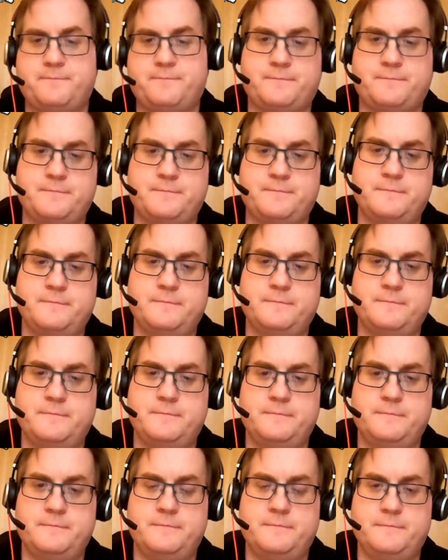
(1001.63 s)

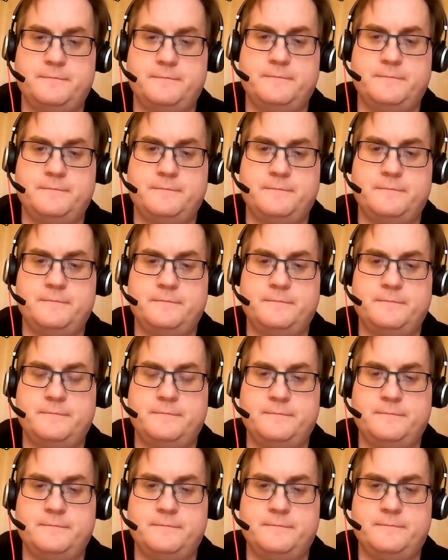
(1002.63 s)

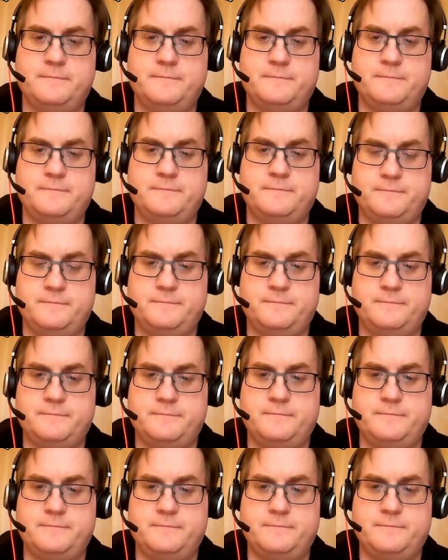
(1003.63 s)
No words are spoken by the person on screen.